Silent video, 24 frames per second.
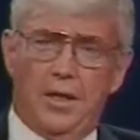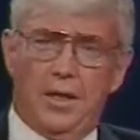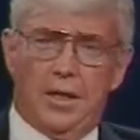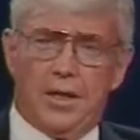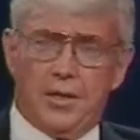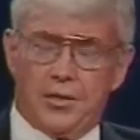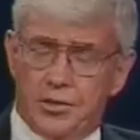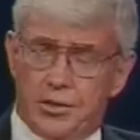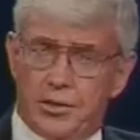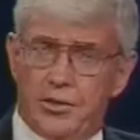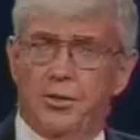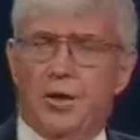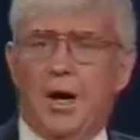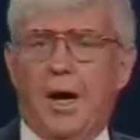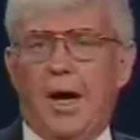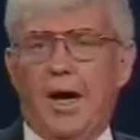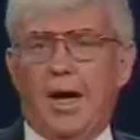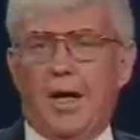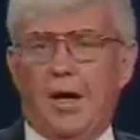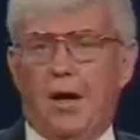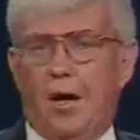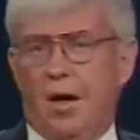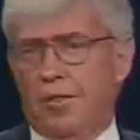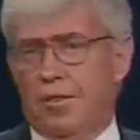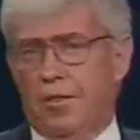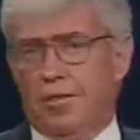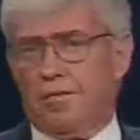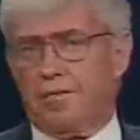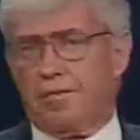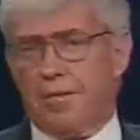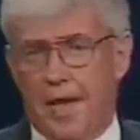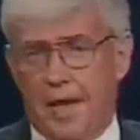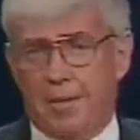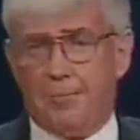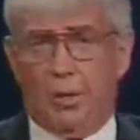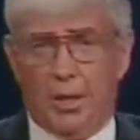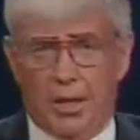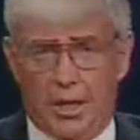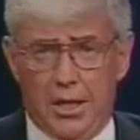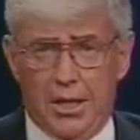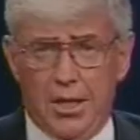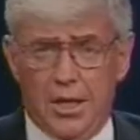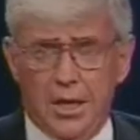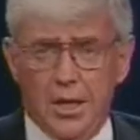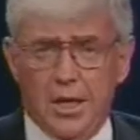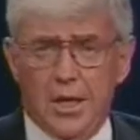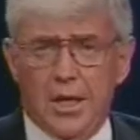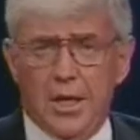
It's too high on the family,